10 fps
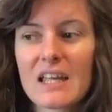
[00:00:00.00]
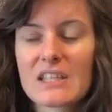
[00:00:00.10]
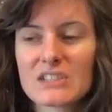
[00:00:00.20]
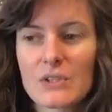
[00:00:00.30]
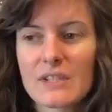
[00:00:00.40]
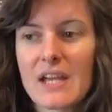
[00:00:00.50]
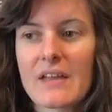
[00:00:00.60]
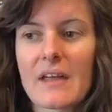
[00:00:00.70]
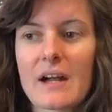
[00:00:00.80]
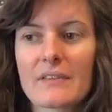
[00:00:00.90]
So
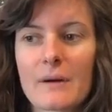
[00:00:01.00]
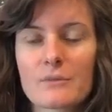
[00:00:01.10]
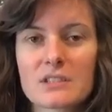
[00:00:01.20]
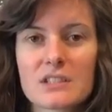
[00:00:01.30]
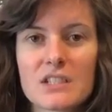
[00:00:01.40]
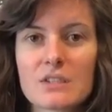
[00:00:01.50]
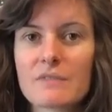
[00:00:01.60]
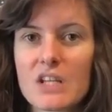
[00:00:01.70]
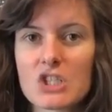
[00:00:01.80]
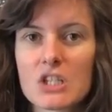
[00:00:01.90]
yeah, that was an
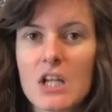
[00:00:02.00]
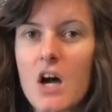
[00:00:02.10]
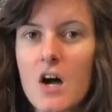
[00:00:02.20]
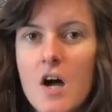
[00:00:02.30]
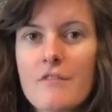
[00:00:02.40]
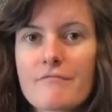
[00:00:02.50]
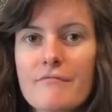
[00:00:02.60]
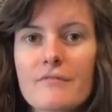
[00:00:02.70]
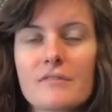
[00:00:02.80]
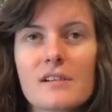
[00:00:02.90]
adventure and a
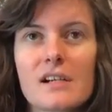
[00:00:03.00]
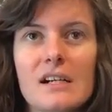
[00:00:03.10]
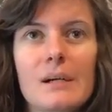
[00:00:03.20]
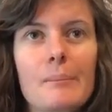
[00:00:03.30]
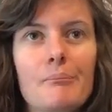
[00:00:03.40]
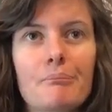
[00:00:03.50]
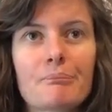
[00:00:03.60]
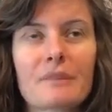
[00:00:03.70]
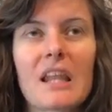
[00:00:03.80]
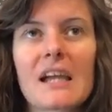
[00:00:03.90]
half.
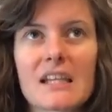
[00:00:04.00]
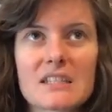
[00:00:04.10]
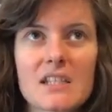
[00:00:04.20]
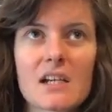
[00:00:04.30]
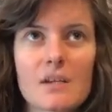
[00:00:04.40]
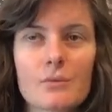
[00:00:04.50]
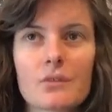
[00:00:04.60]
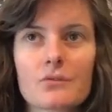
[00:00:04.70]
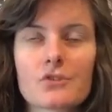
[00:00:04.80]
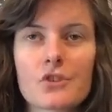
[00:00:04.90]
Like I said, I
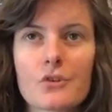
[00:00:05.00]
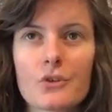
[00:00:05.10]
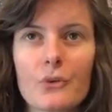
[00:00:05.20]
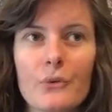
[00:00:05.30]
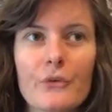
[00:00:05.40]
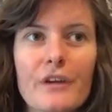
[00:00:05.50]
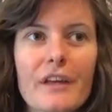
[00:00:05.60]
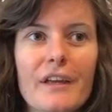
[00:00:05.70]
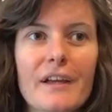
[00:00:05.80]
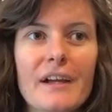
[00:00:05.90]
will show you
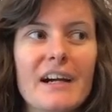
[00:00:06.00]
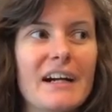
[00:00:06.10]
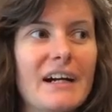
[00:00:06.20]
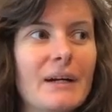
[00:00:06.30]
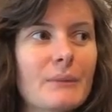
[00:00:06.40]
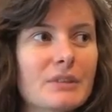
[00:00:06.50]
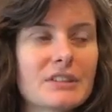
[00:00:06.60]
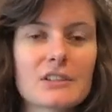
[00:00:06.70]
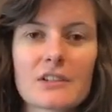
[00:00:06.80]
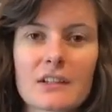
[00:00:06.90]
what
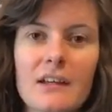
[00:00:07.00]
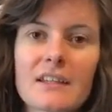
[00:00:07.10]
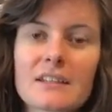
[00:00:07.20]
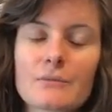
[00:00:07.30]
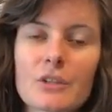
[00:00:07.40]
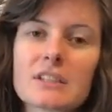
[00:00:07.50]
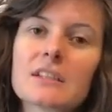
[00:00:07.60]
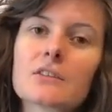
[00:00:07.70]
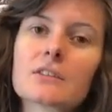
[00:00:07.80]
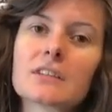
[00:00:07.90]
it
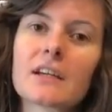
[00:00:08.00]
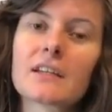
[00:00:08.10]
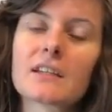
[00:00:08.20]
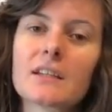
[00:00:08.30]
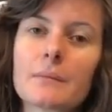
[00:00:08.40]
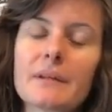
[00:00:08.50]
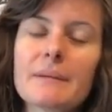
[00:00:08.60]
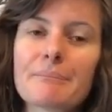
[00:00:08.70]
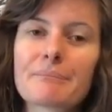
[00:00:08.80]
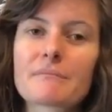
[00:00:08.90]
looks like in a
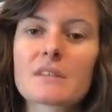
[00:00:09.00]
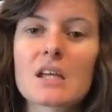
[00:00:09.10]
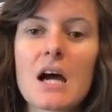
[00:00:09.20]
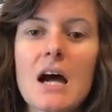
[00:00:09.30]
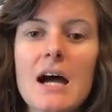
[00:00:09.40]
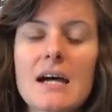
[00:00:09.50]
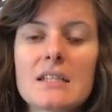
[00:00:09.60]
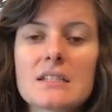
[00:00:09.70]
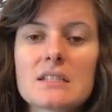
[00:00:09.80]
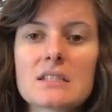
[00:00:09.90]
bit.
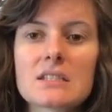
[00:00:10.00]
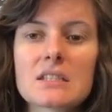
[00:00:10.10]
And